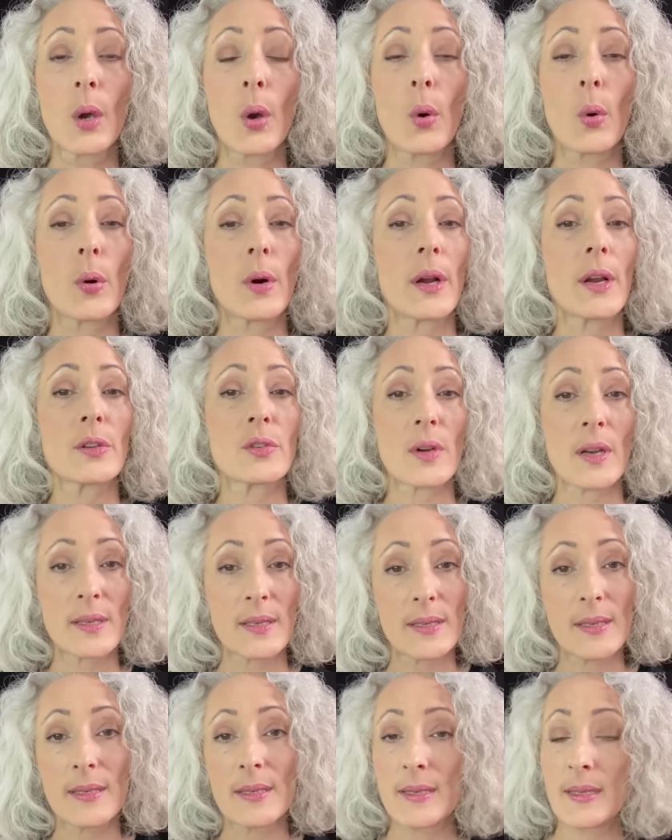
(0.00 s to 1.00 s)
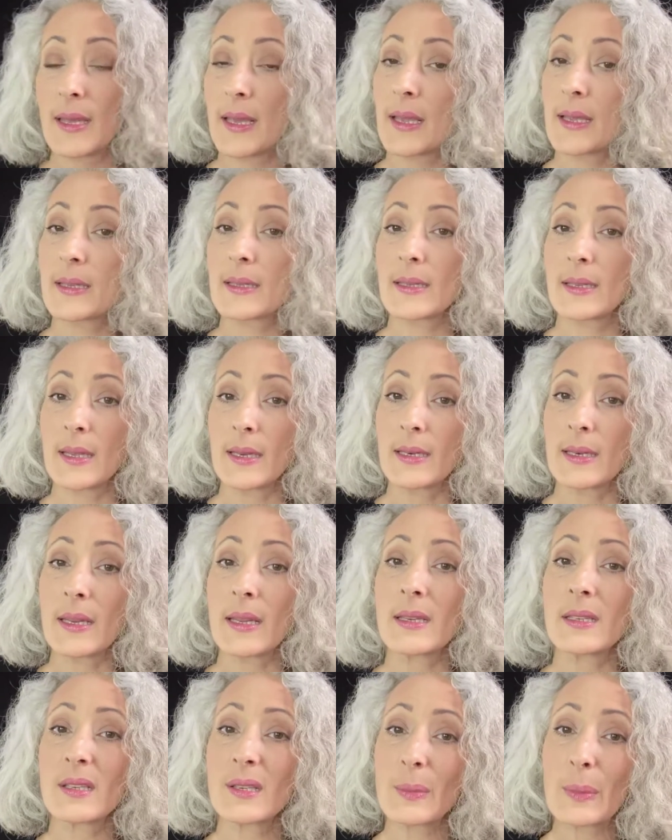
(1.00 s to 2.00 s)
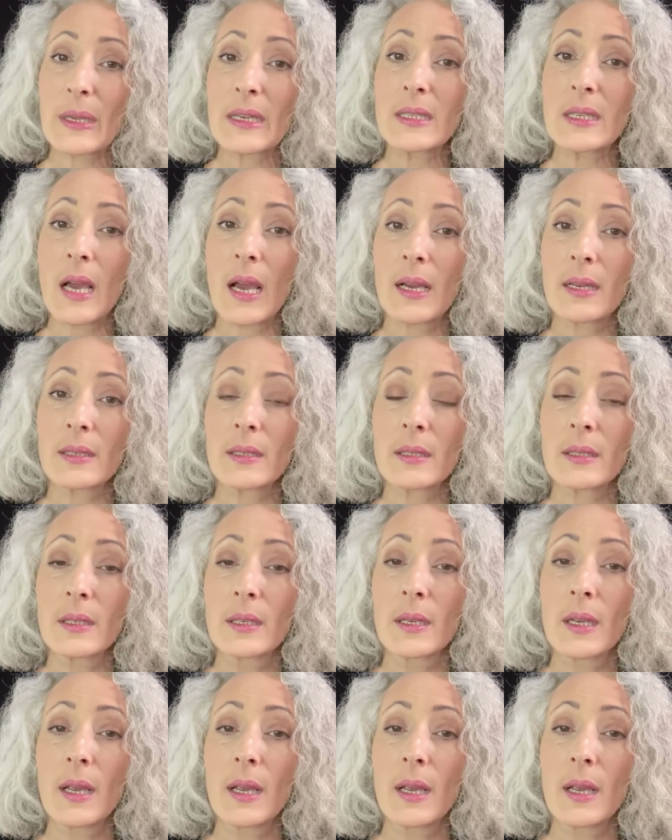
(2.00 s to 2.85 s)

or addresses things that need to be done,